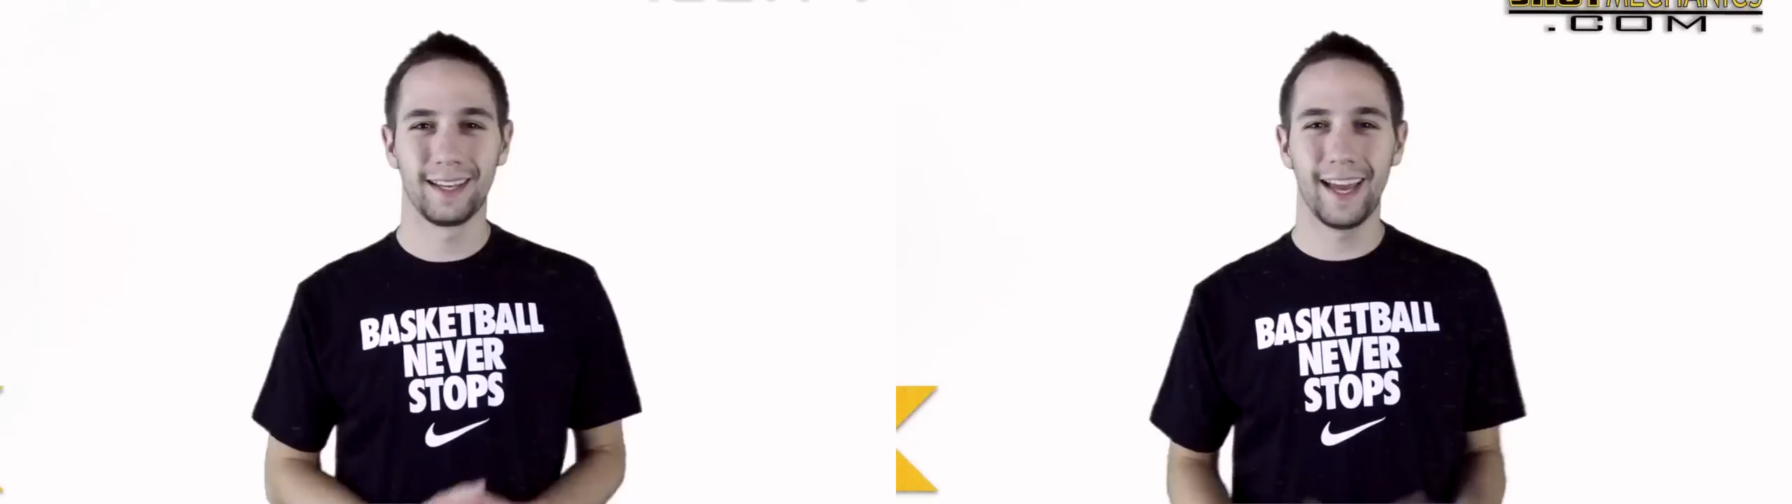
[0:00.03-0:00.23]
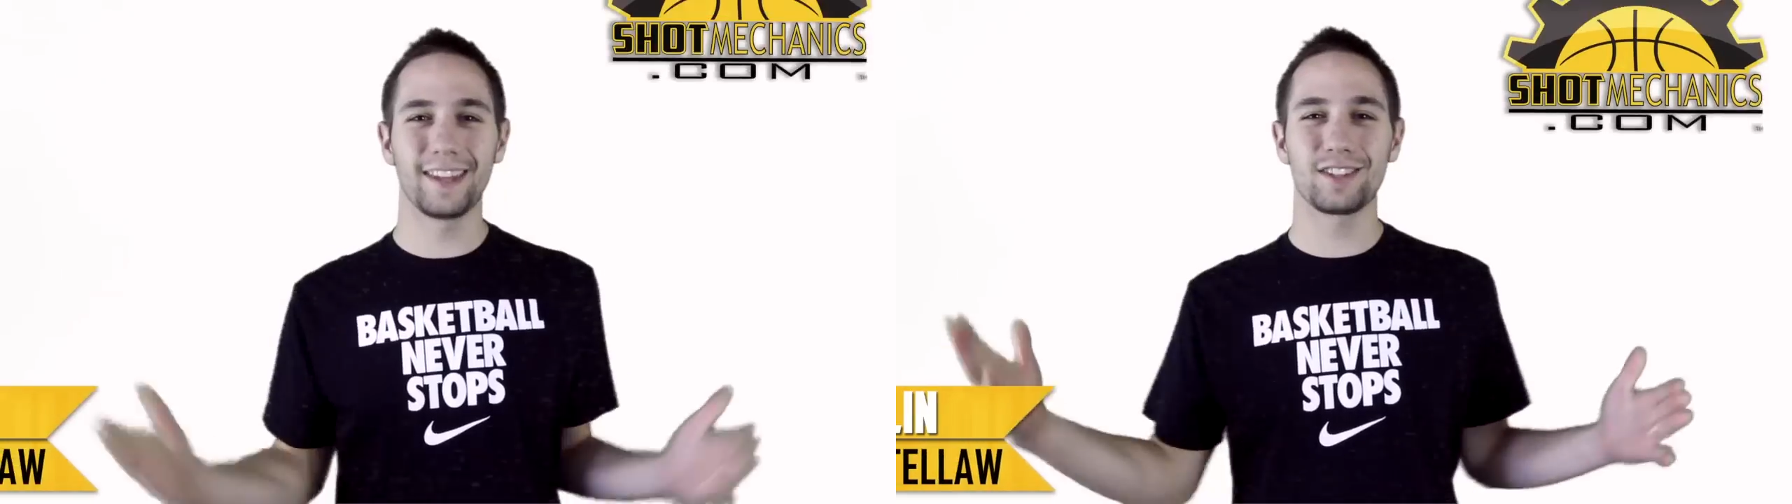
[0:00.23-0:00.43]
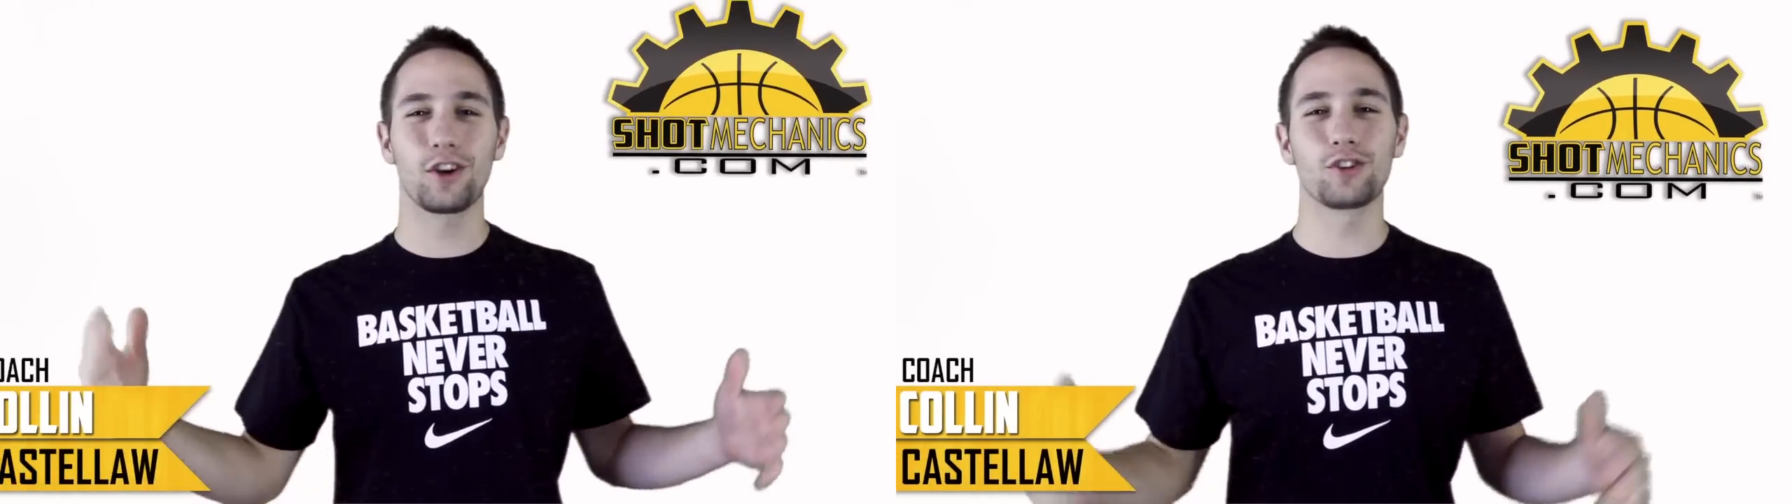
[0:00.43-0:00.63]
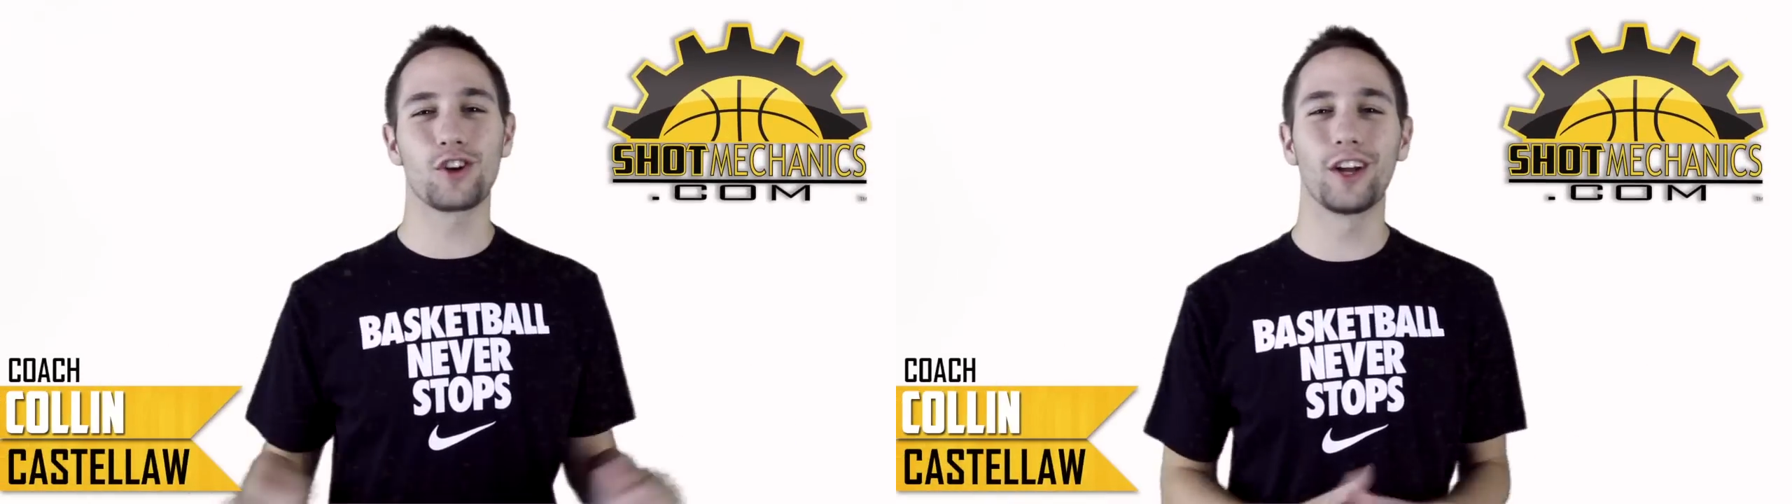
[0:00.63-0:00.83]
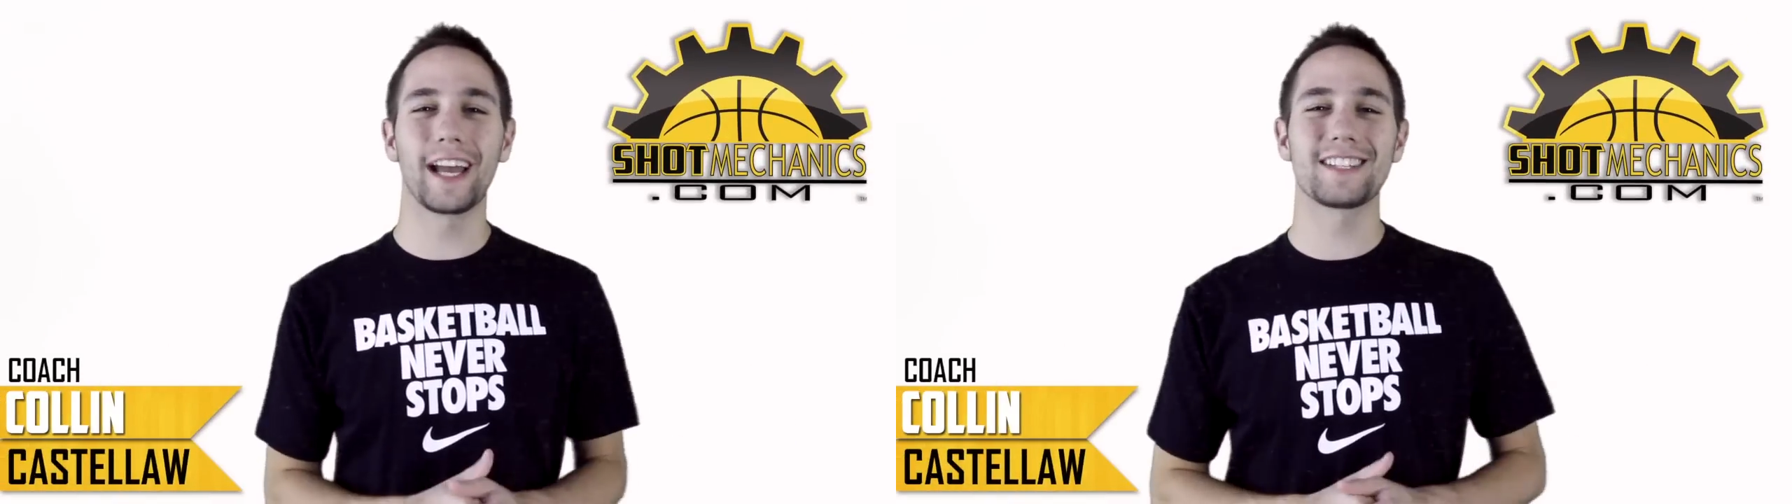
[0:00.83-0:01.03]
Hey, this is Coach
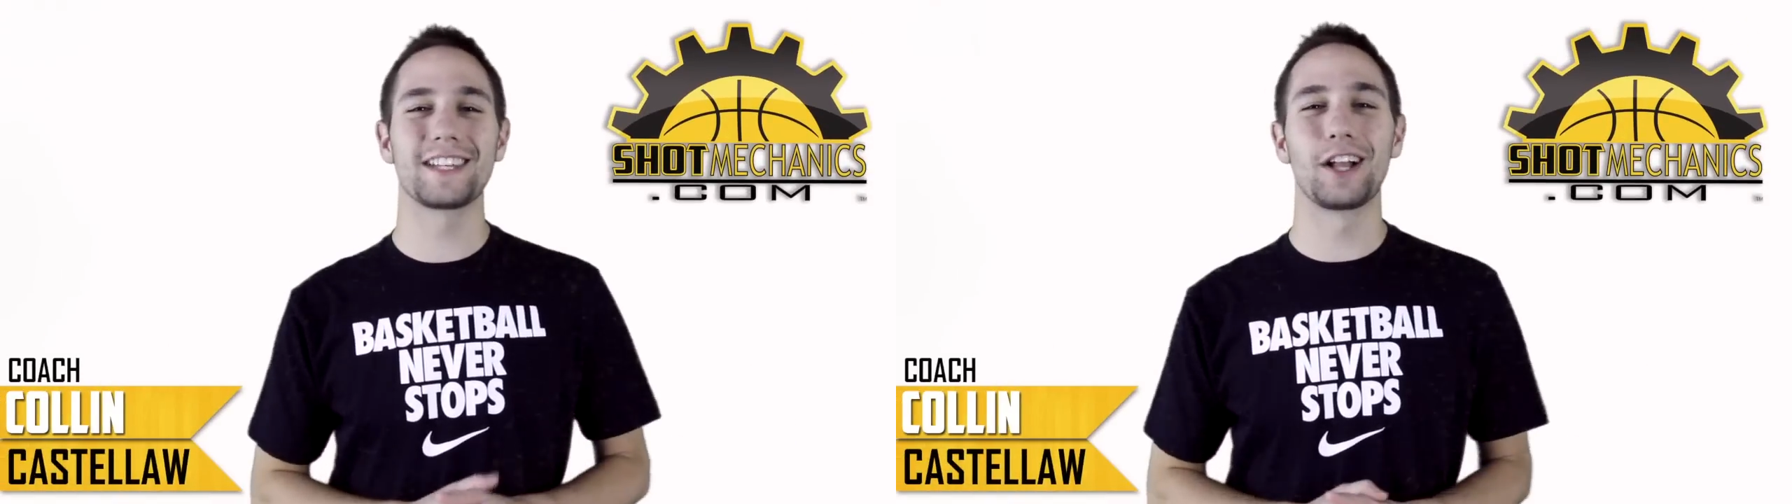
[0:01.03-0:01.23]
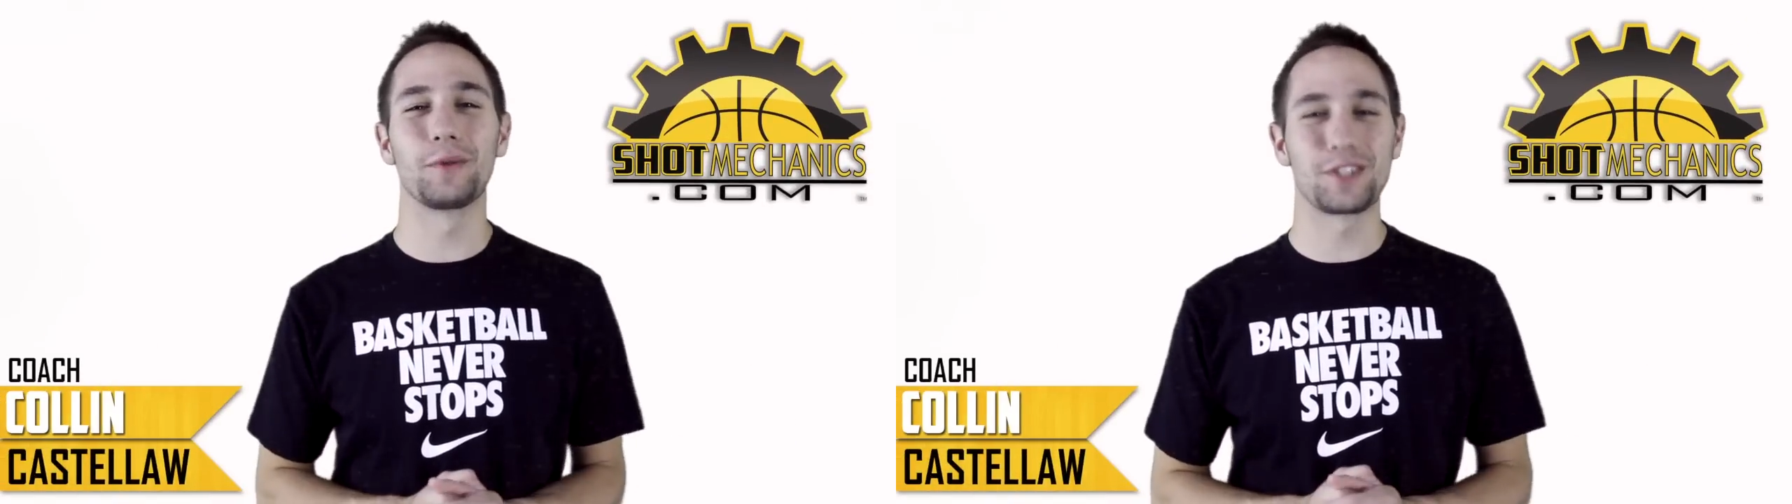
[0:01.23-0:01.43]
Colin Castello